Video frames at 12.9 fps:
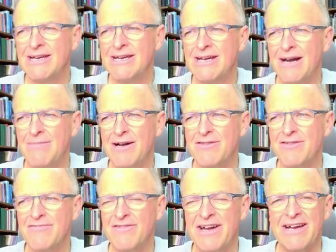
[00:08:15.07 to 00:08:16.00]
about the
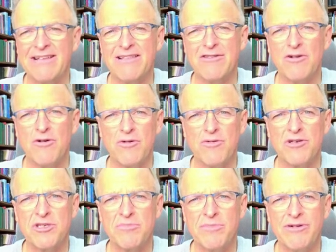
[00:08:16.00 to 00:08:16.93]
fact that the Holy
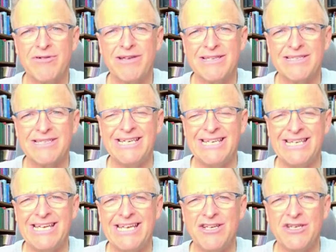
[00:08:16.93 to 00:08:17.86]
Spirit is in
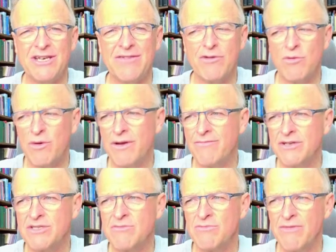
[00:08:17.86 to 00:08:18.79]
each and every one of
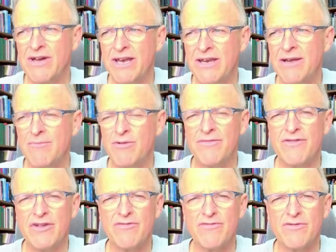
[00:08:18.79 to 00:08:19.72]
us. And we've got a number of
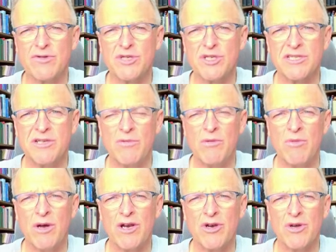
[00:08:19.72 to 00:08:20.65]
other verses that we
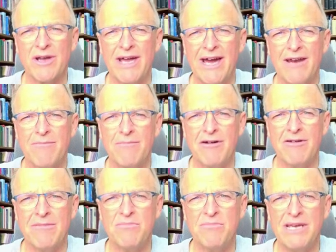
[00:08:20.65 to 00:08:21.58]
want to look at about
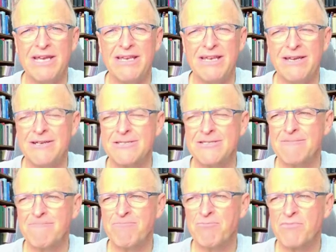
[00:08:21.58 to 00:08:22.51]
him being in us,
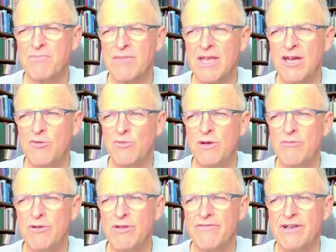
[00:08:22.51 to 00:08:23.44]
and we
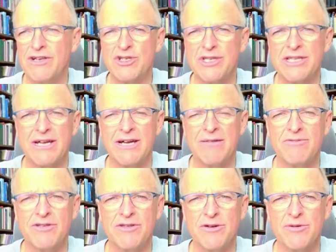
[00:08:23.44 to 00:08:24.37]
will eventually come
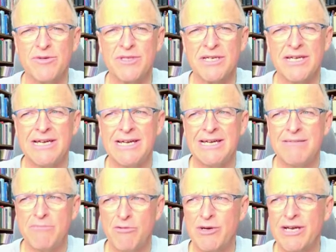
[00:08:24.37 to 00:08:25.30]
to those.
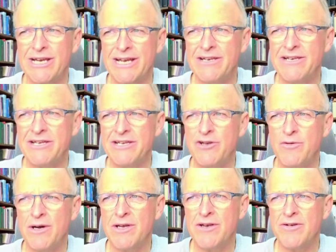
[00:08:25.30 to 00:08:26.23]
But we're going to continue
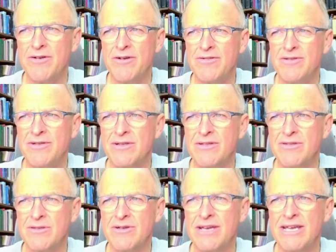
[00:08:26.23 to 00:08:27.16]
on in our
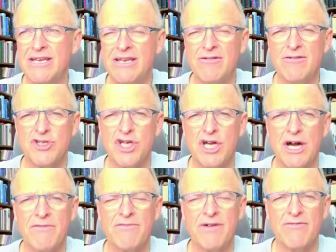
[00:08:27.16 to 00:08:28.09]
looking here in
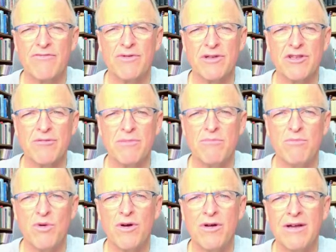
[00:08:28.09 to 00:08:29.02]
John for a little bit more